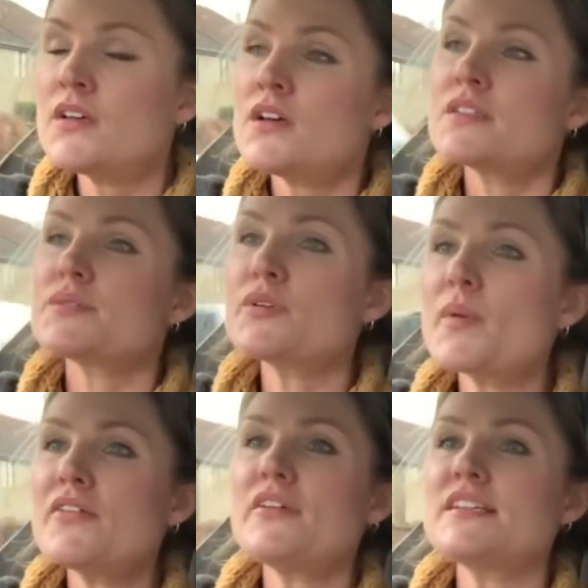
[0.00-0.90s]
So one of
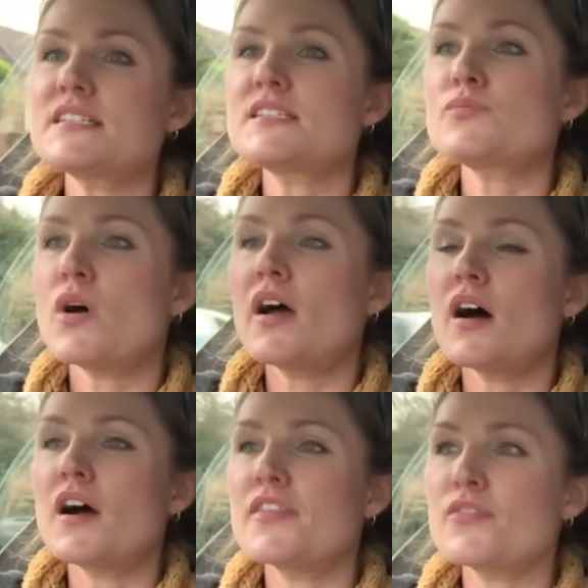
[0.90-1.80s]
my reasons why
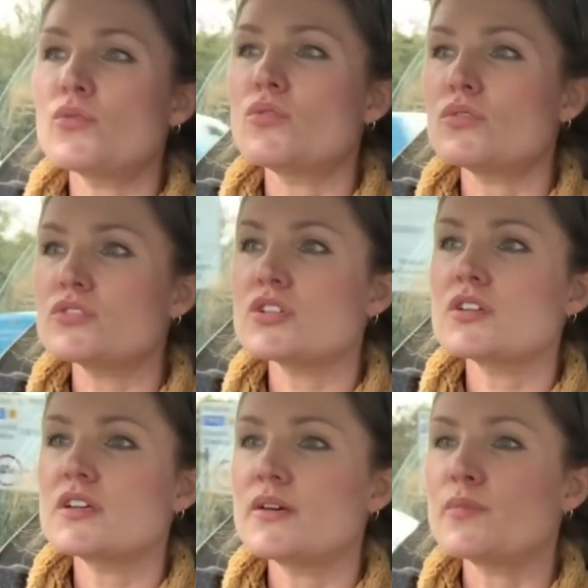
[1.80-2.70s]
I thought
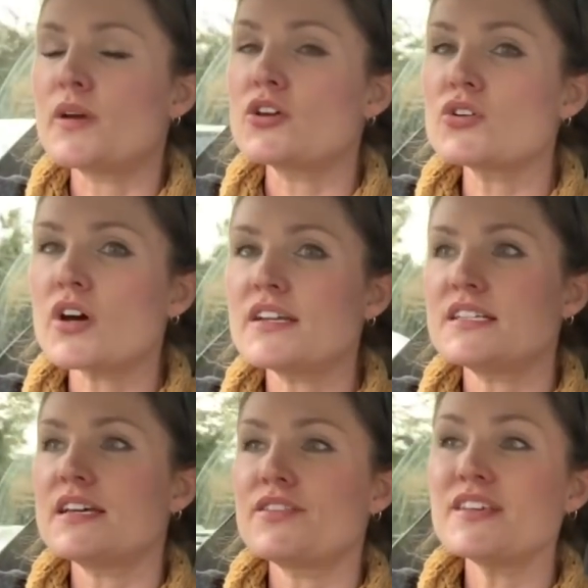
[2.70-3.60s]
it would be a good
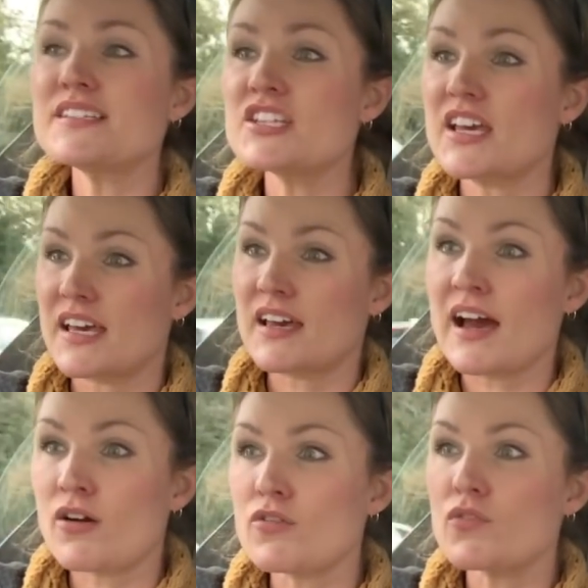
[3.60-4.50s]
idea this year,
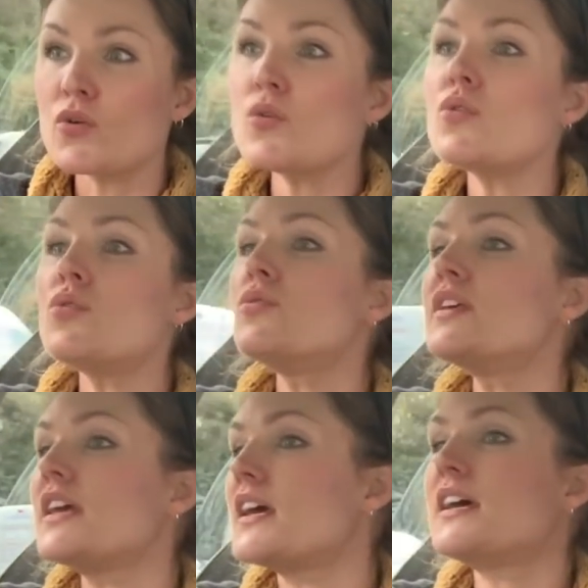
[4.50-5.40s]
out of all the
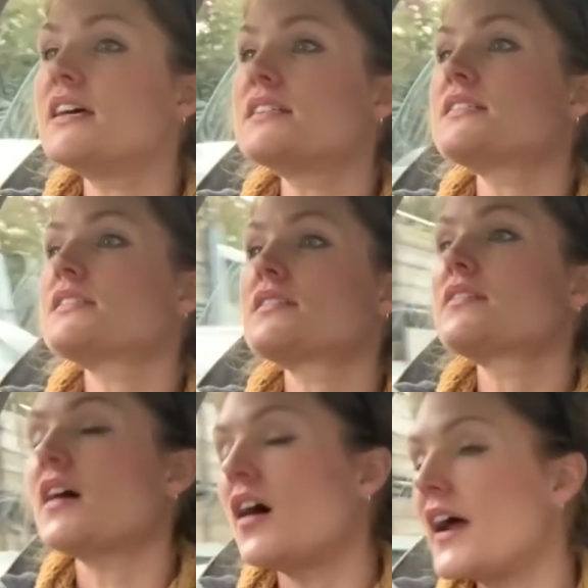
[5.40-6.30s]
years
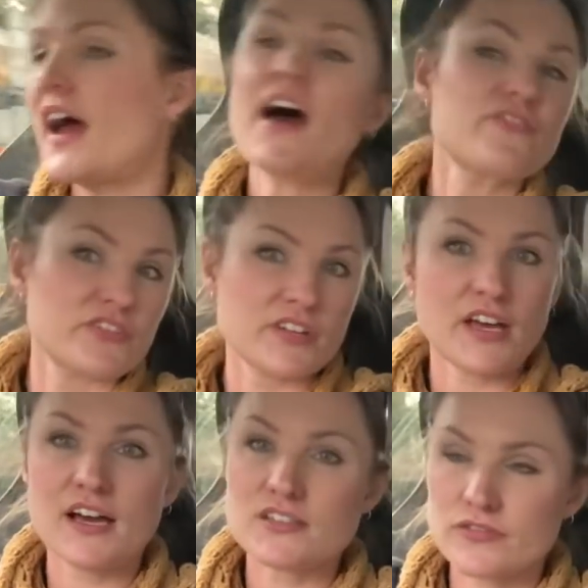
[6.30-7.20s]
that I haven't
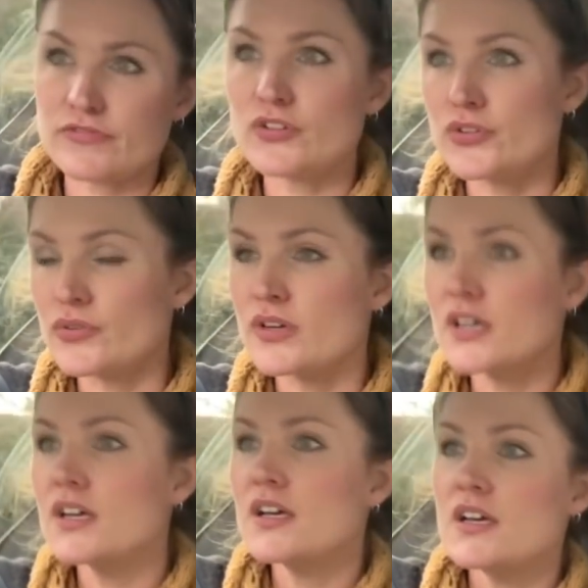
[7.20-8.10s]
had a flu
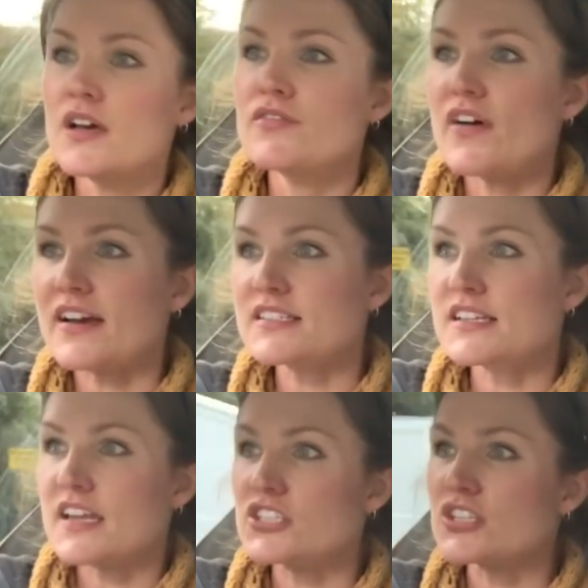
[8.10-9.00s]

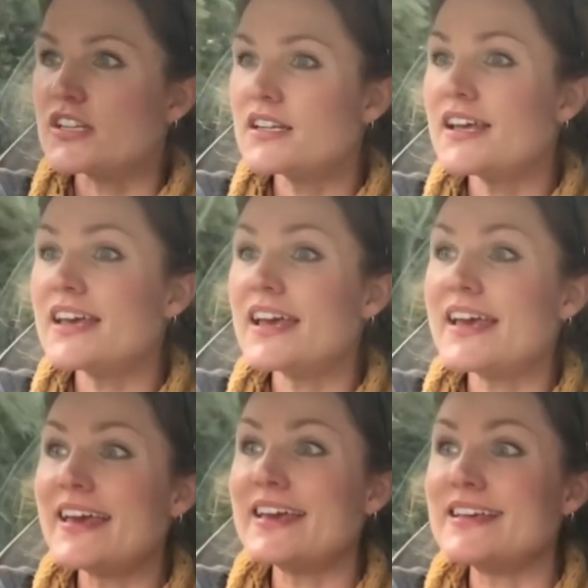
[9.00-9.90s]
vaccination,
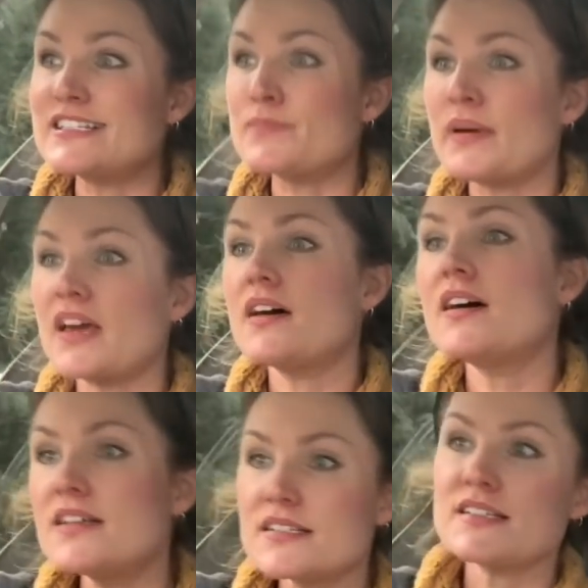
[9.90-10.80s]
is
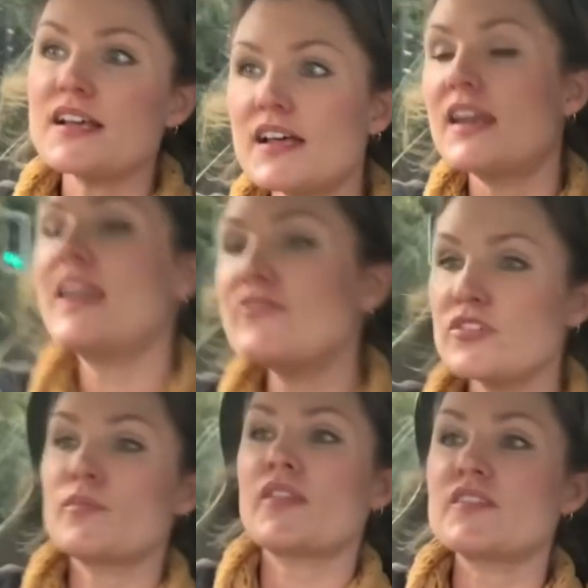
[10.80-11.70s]
because
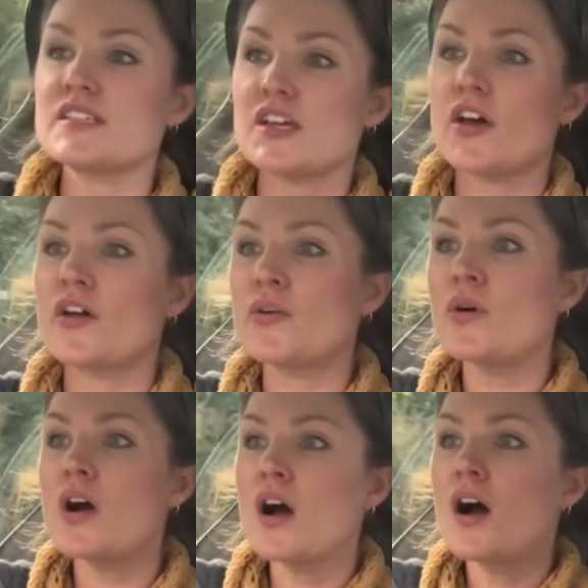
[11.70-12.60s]
11 months ago
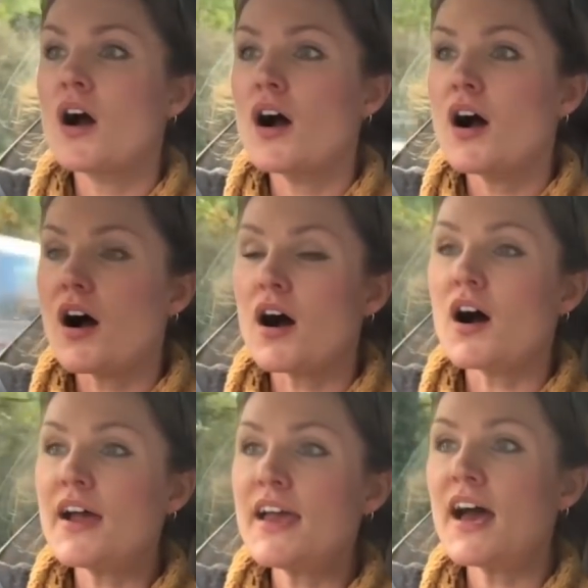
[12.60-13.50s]

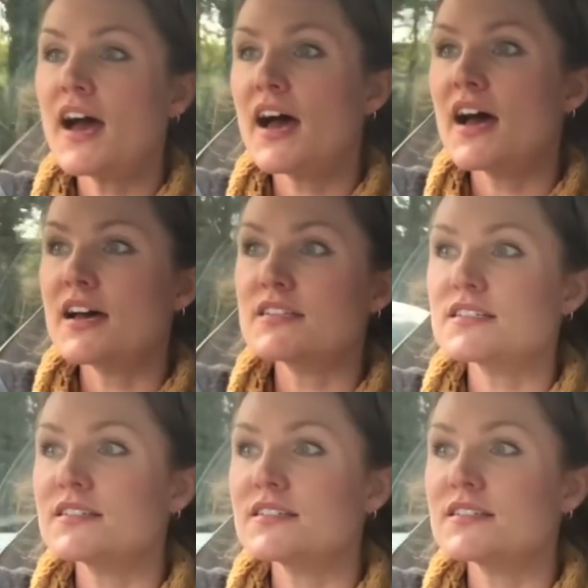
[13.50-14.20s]
I had